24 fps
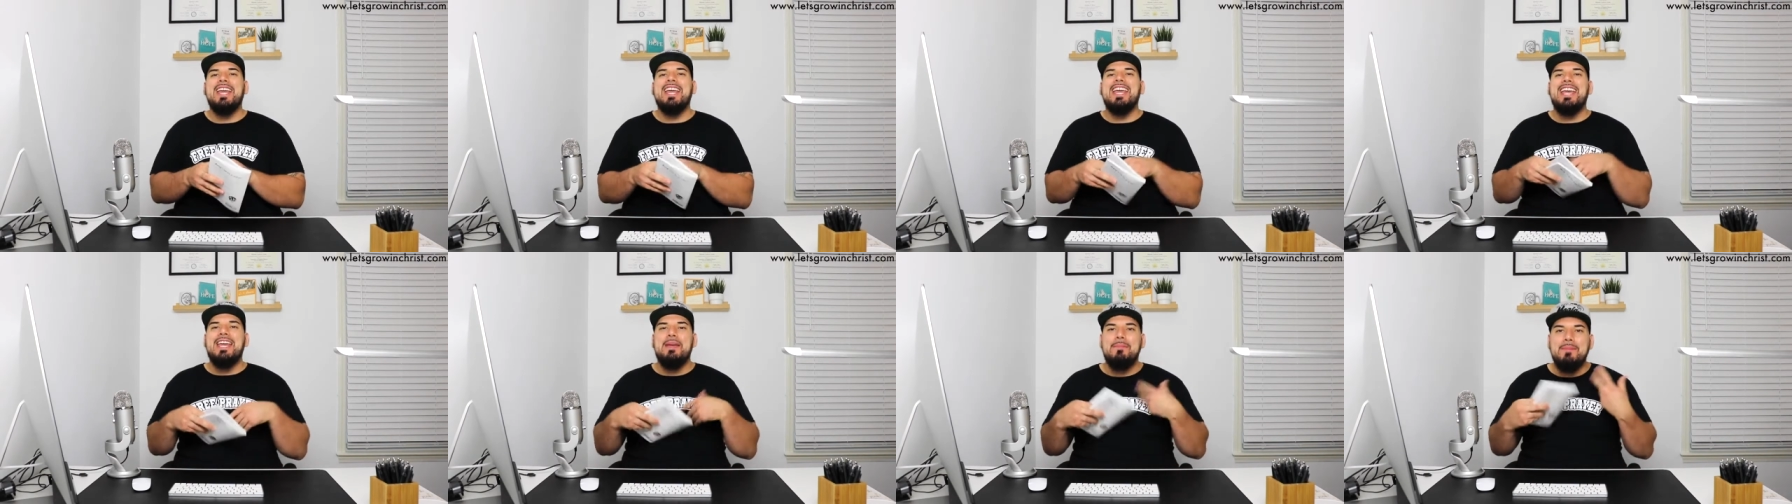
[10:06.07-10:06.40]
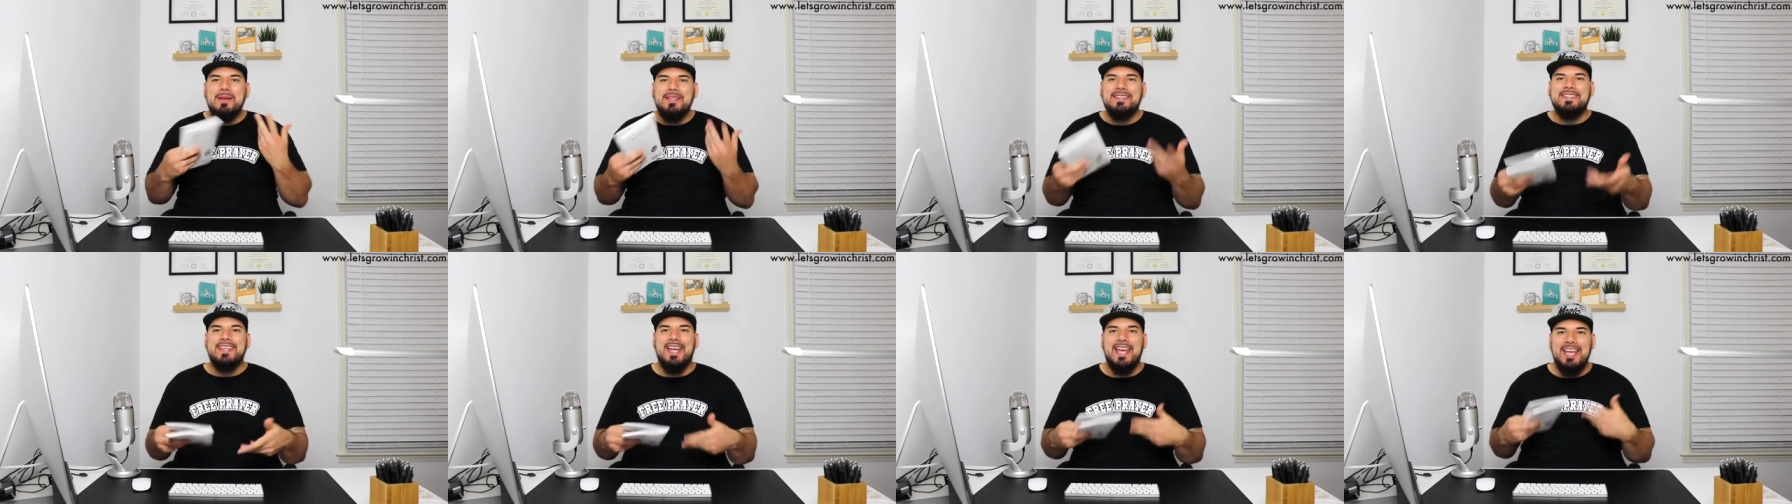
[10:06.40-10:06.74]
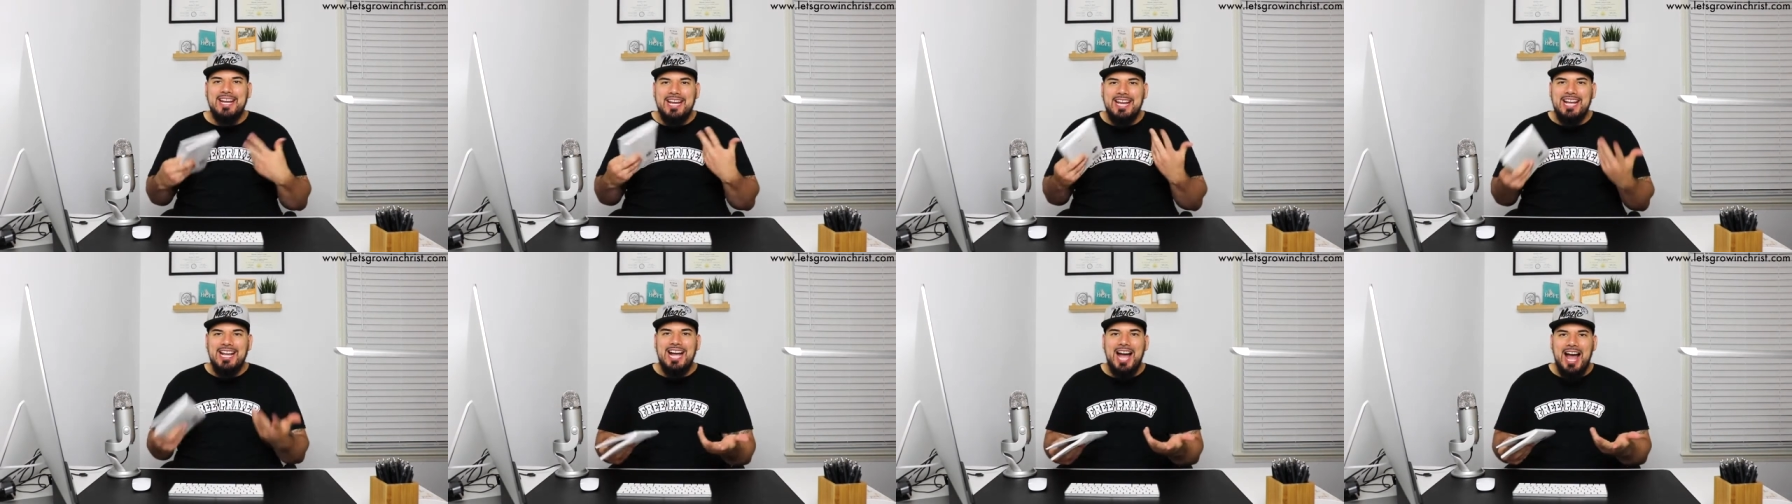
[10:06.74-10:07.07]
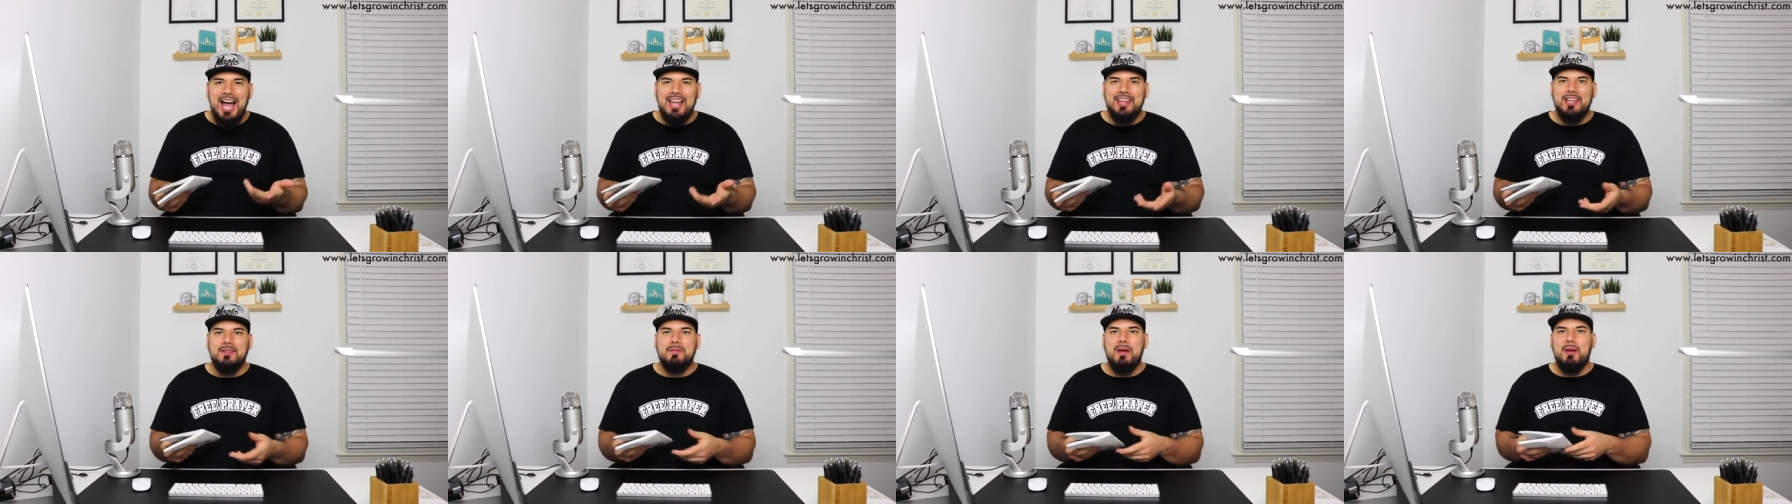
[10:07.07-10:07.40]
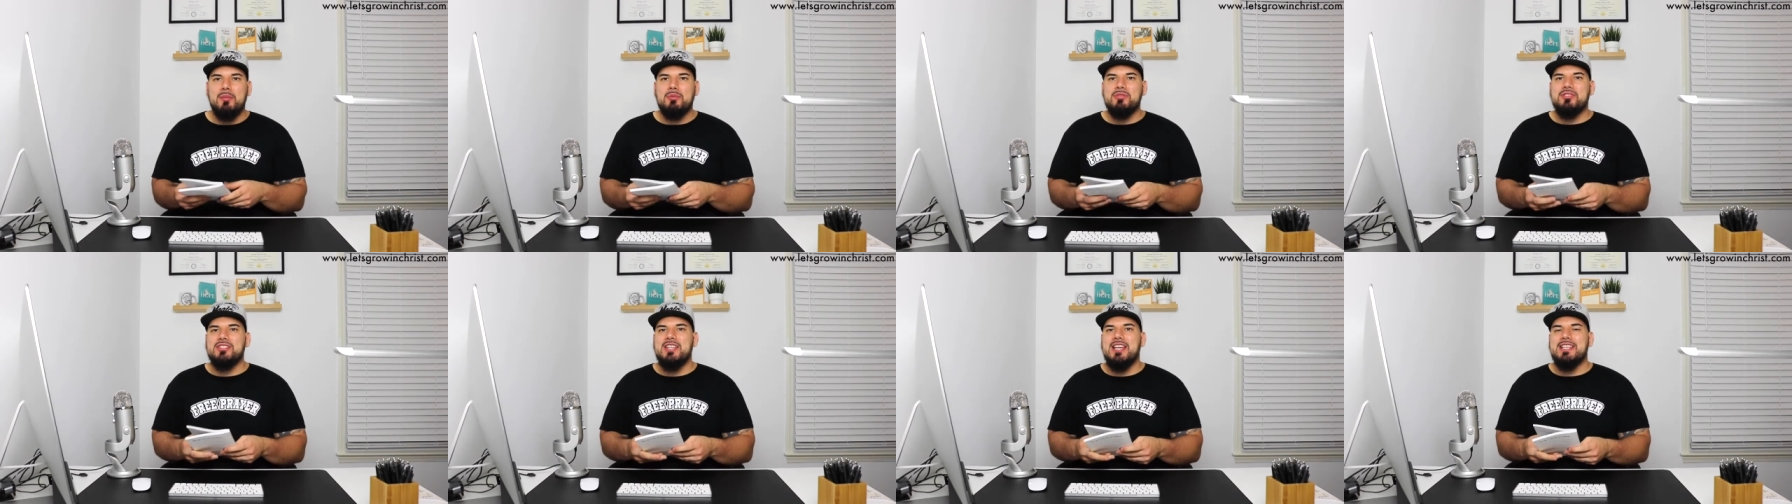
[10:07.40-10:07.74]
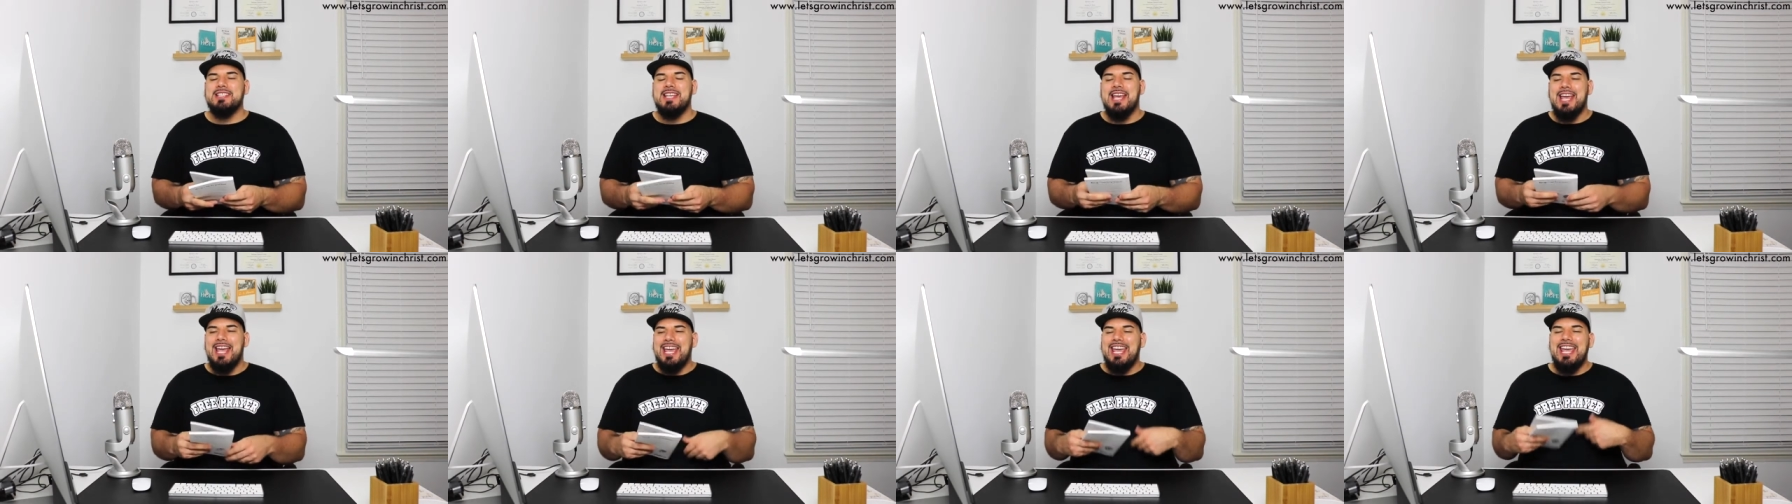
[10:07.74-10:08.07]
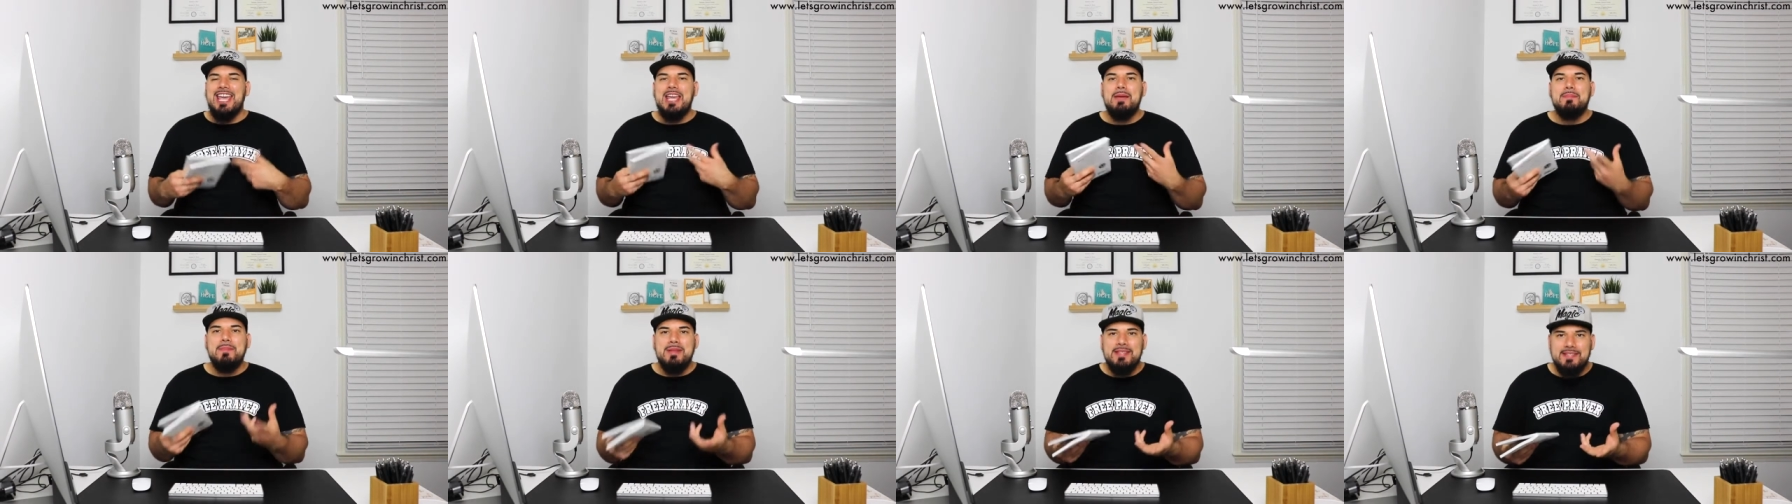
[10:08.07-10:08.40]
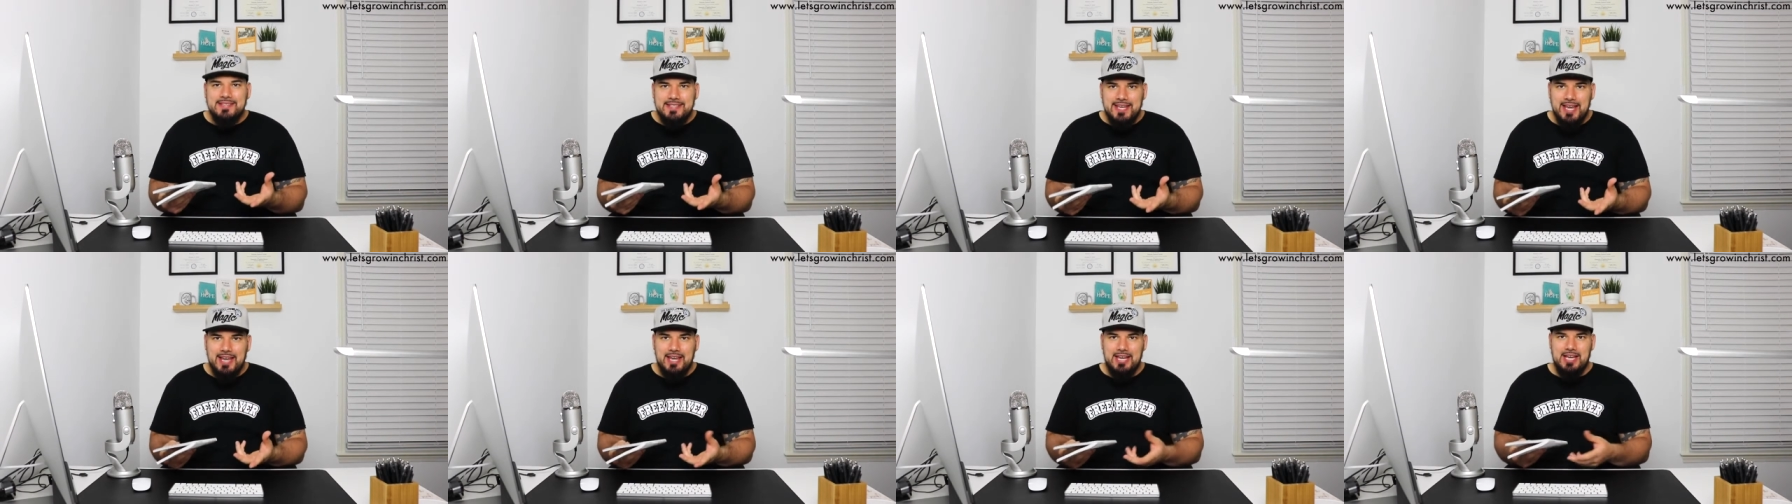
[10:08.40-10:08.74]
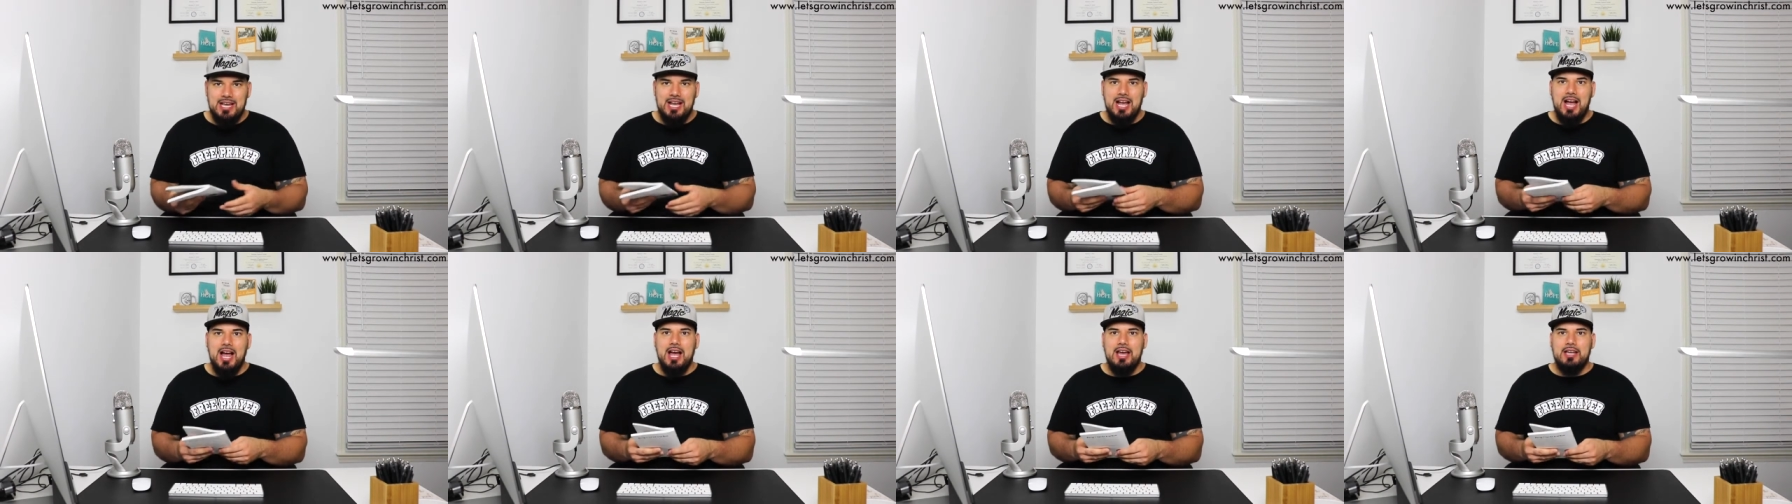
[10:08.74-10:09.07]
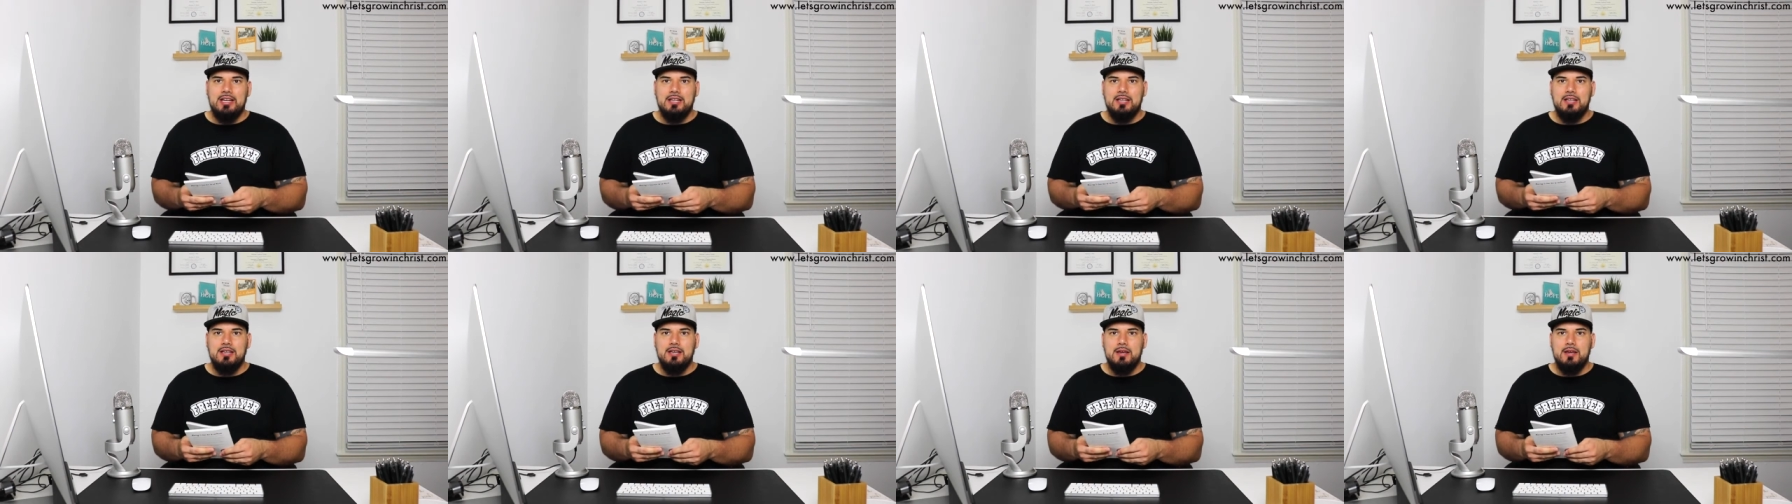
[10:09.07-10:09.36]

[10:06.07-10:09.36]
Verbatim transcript: Imitating God. The Bible says, imitate God,